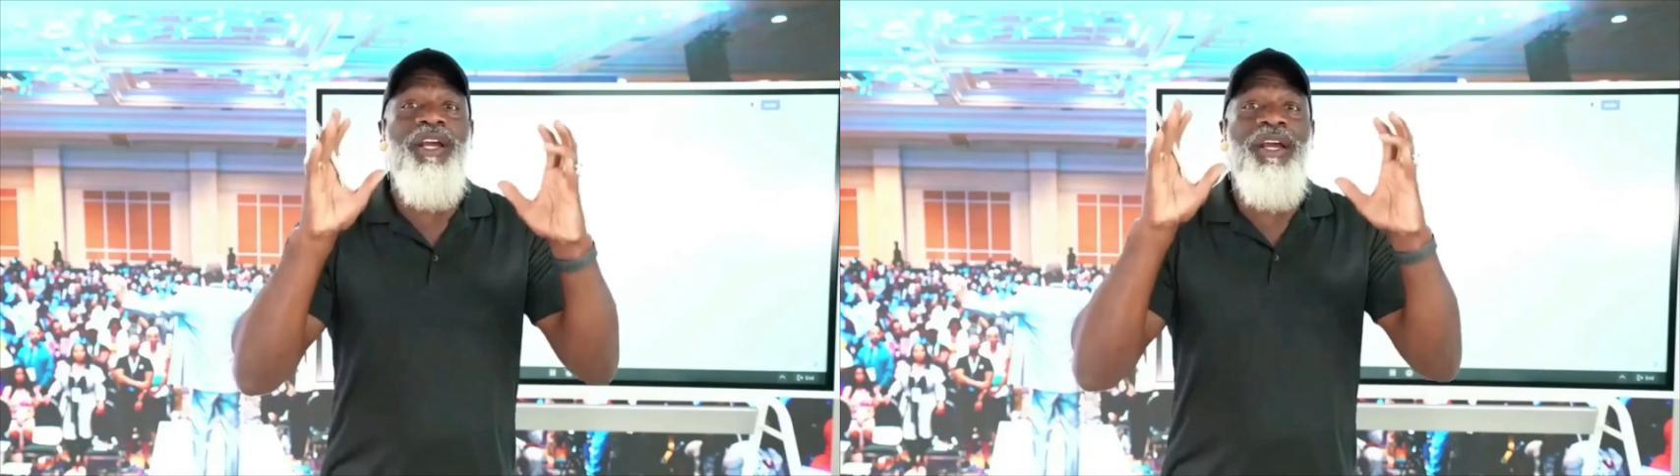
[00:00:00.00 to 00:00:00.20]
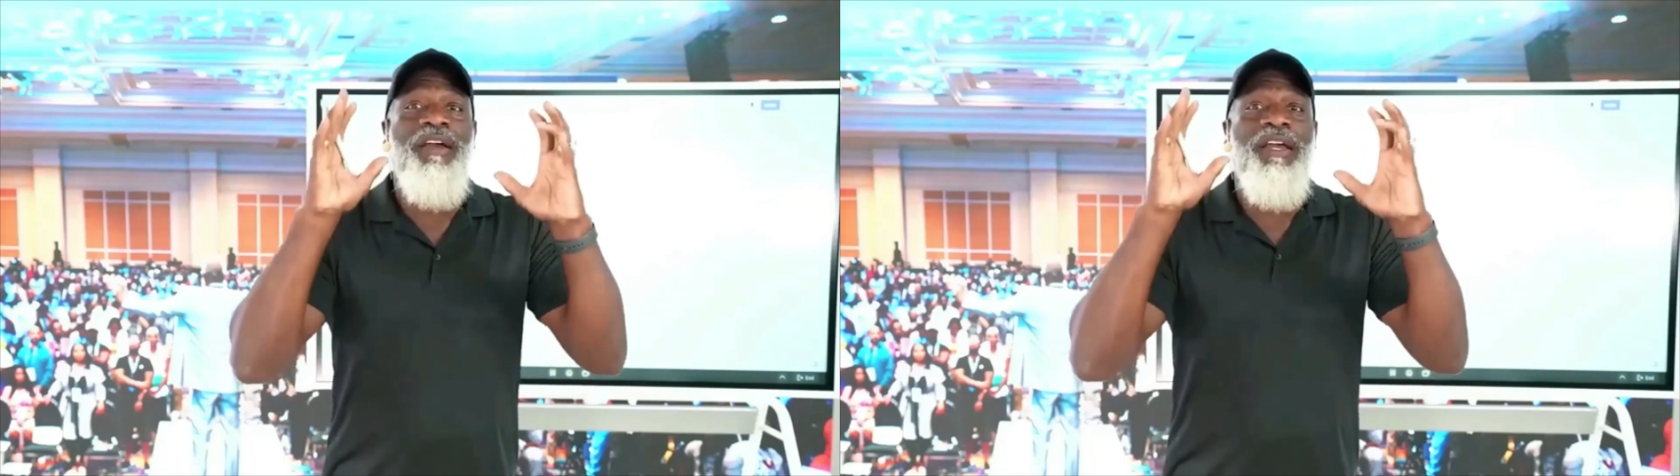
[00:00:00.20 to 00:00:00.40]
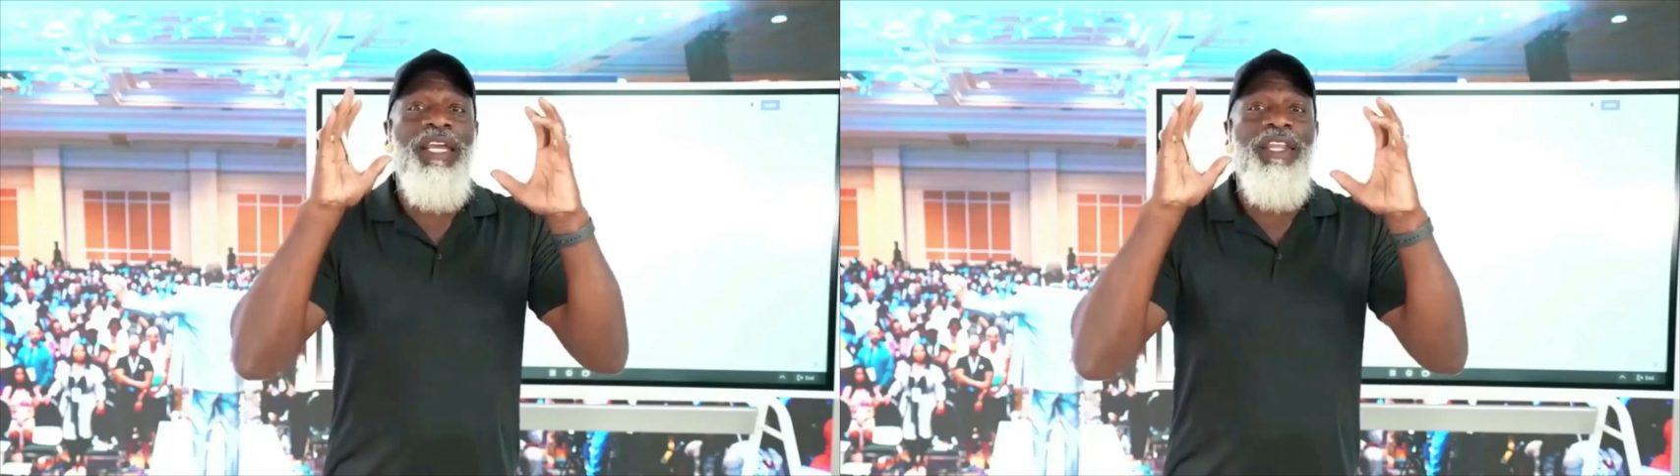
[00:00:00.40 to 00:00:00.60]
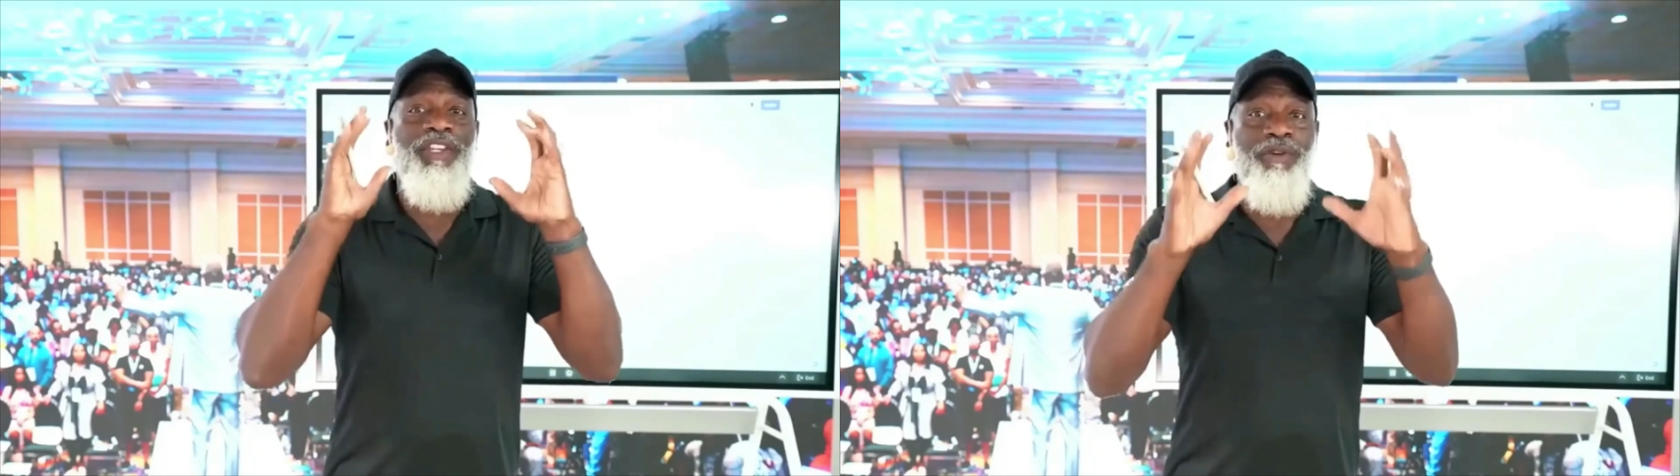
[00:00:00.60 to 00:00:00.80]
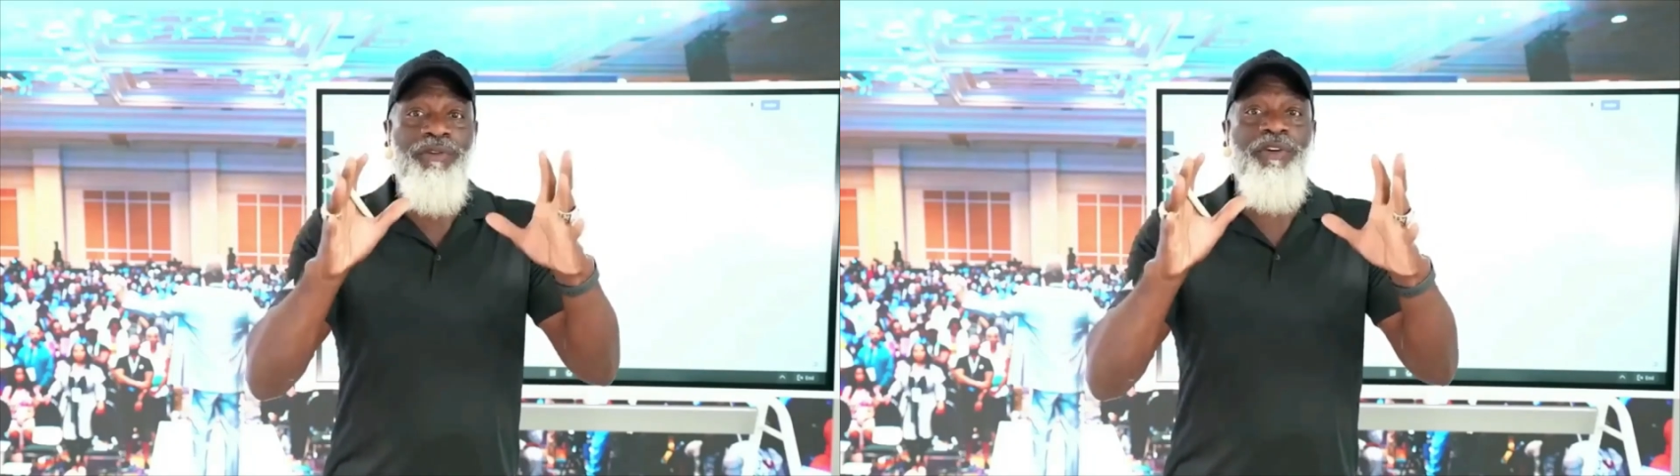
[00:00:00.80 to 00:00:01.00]
in the
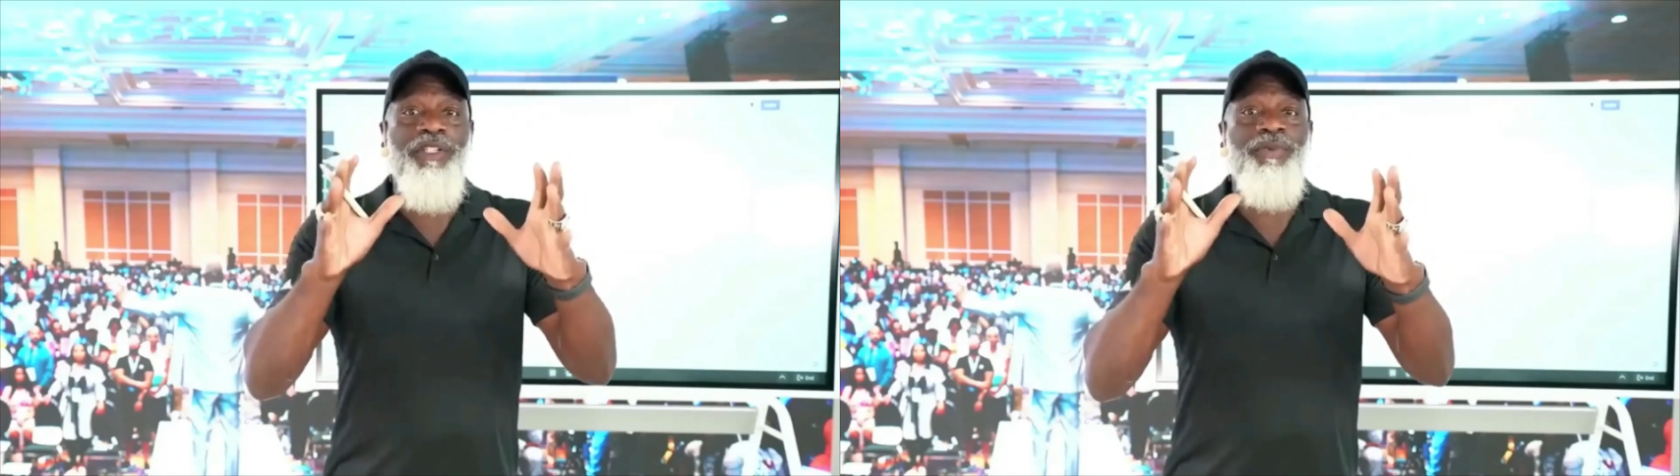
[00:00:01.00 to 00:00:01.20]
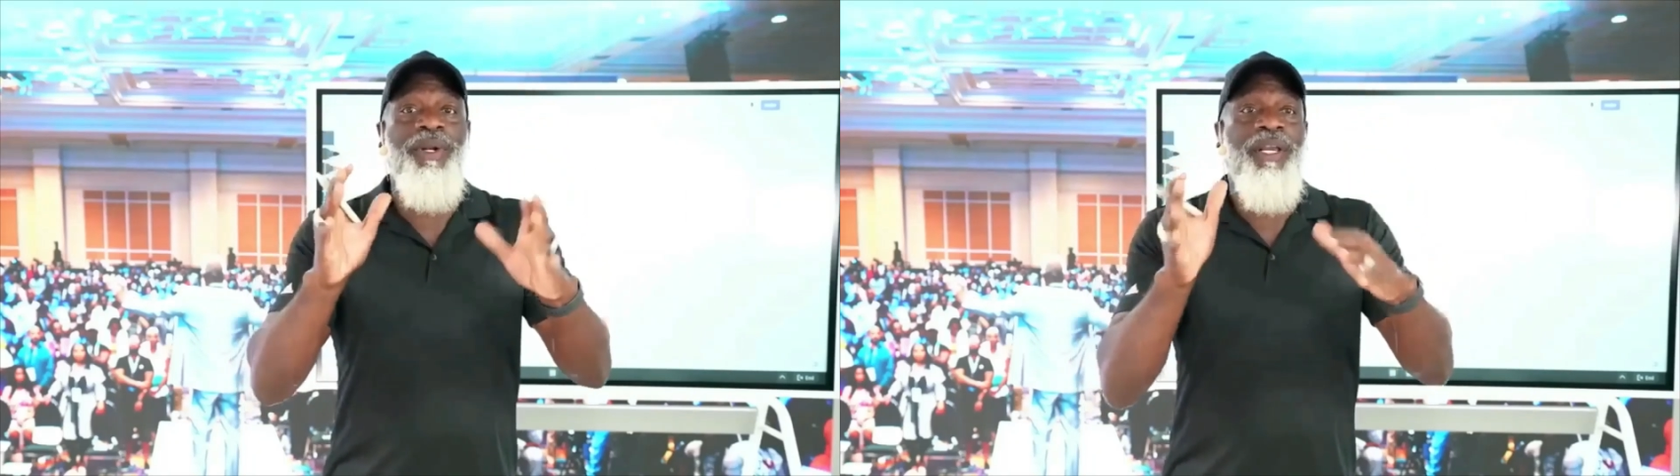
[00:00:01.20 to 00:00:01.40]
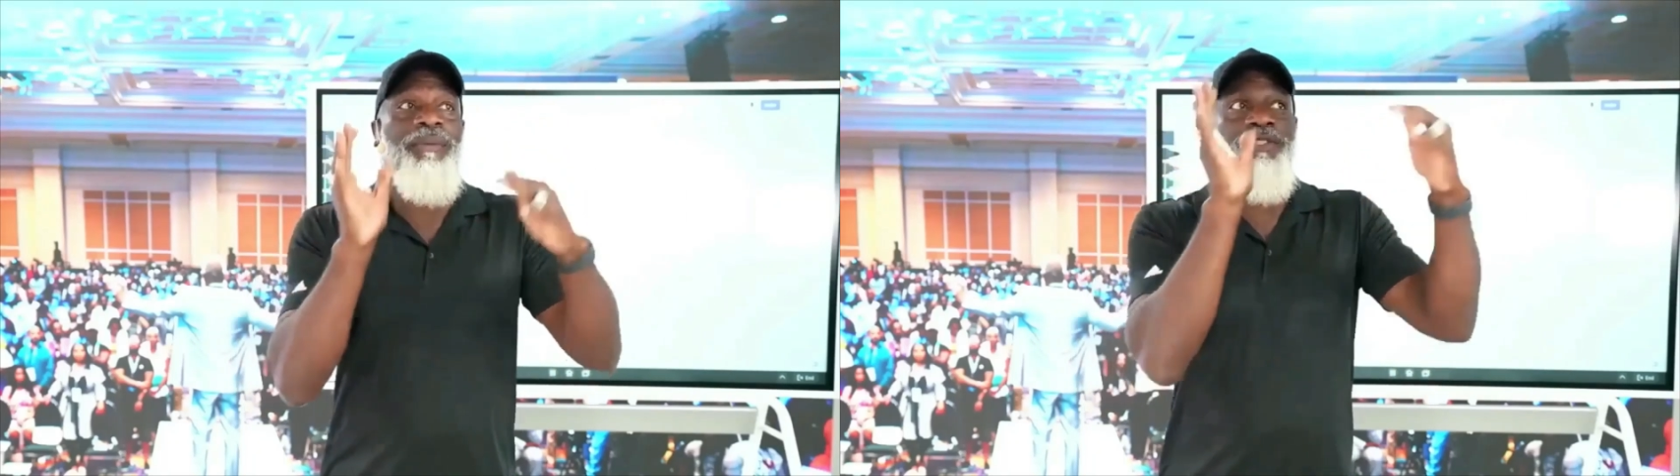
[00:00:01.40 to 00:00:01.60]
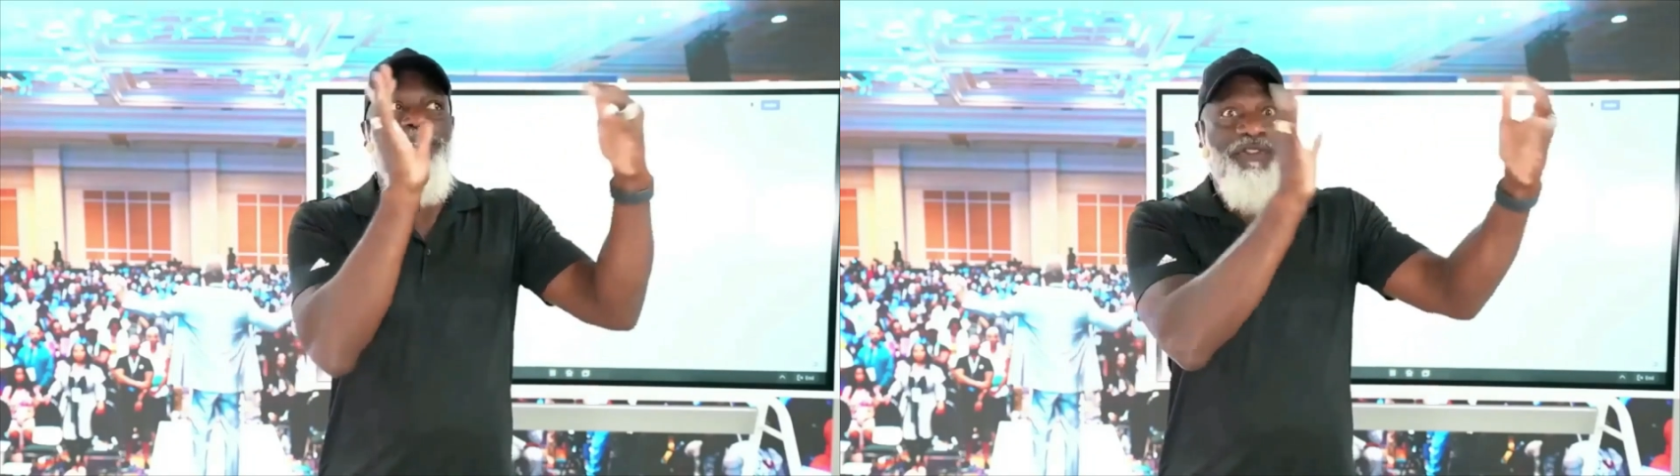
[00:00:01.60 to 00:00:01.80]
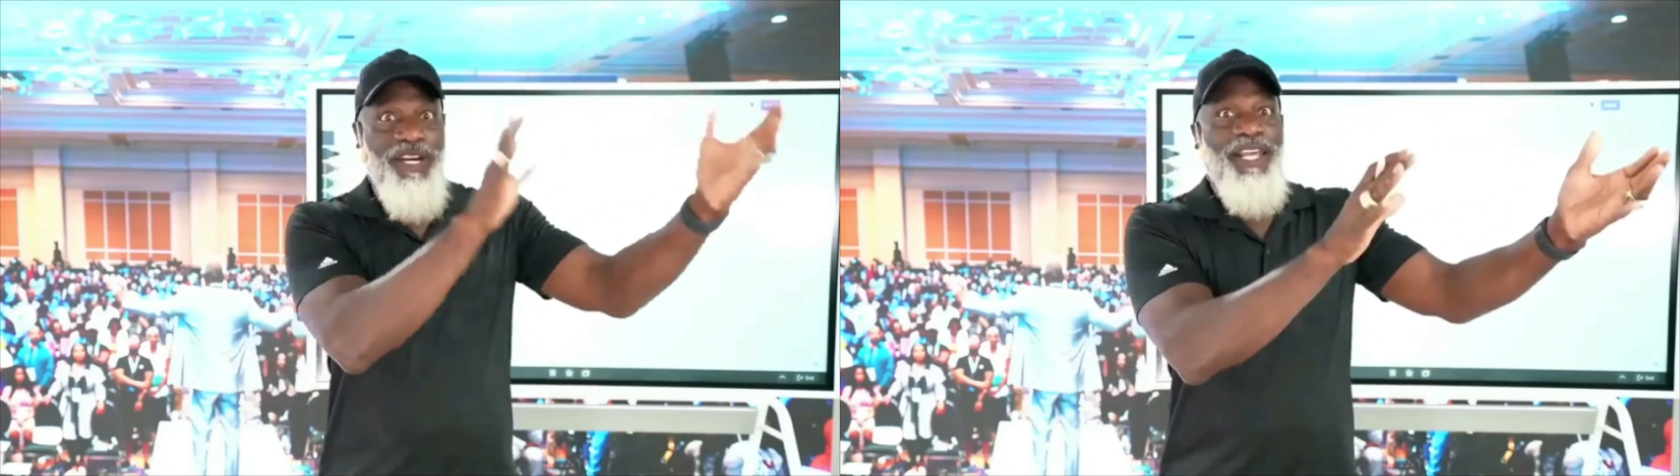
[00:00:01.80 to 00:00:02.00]
universe when it comes to
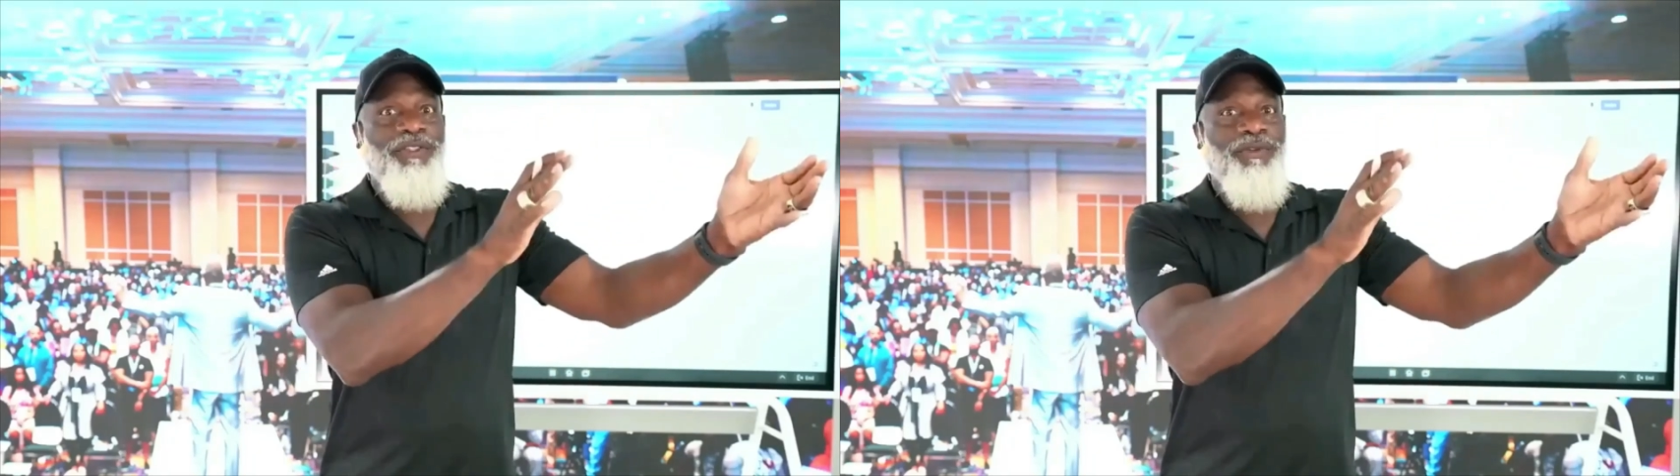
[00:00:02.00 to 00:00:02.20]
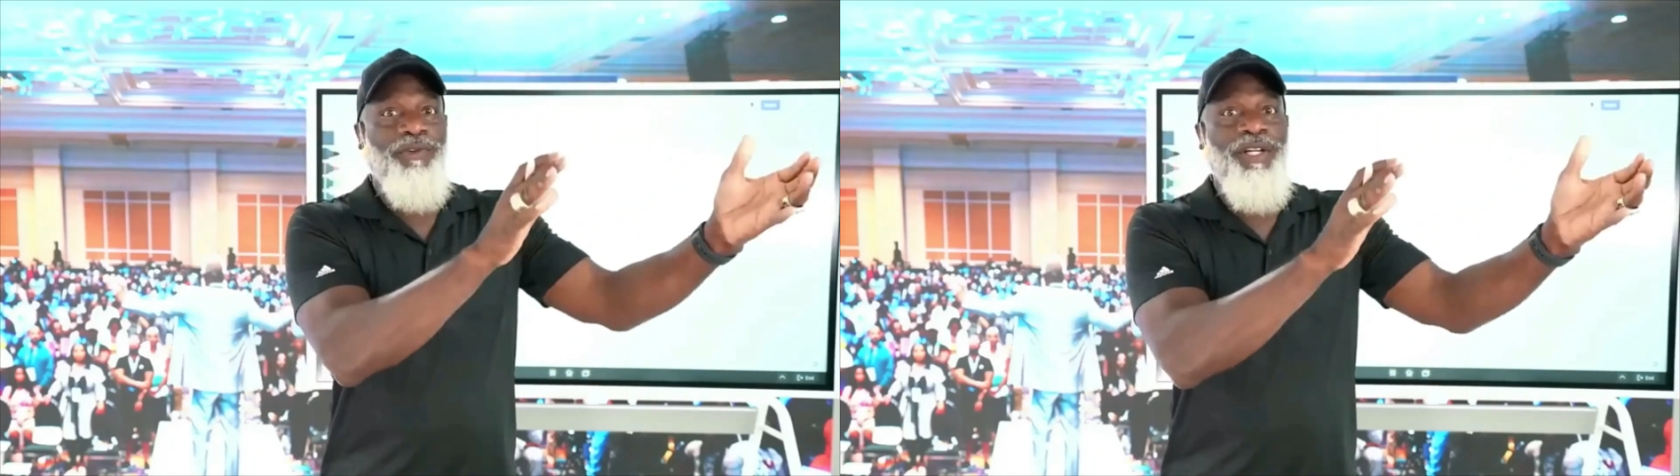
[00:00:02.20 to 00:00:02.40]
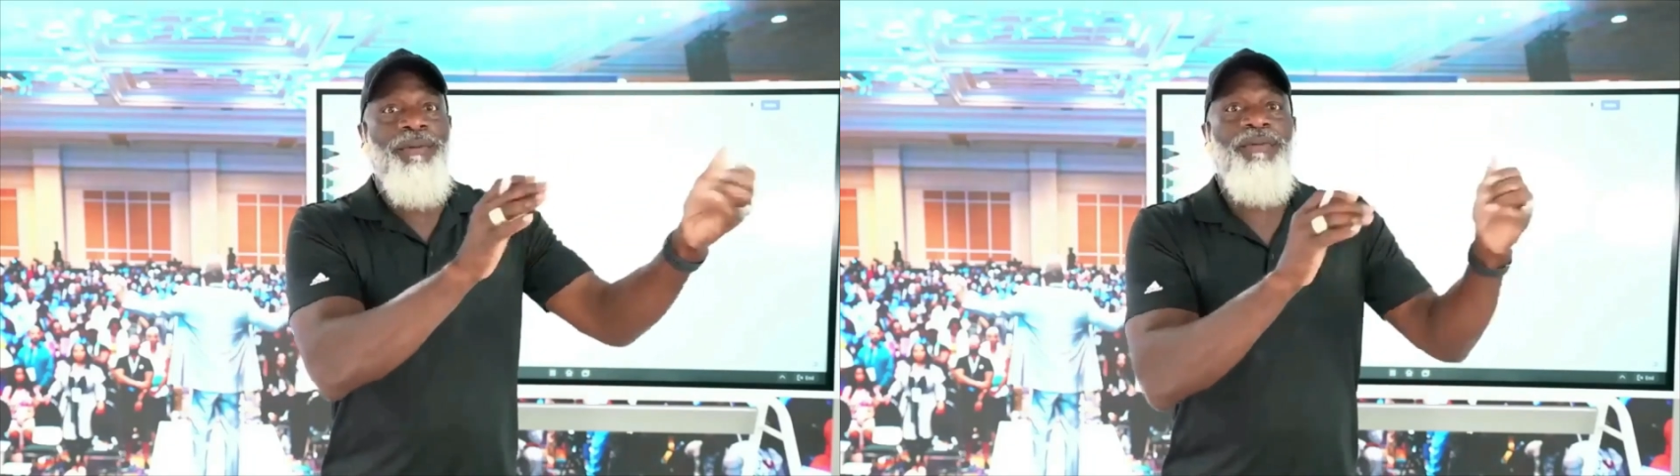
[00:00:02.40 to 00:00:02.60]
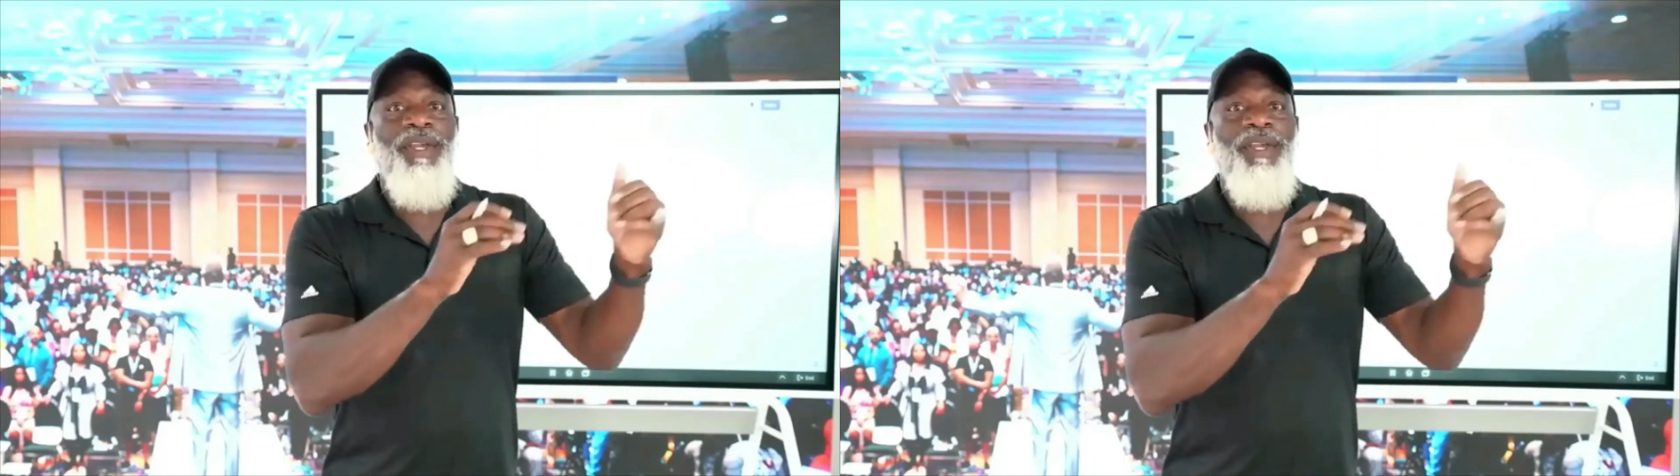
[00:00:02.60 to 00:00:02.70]
financial freedom,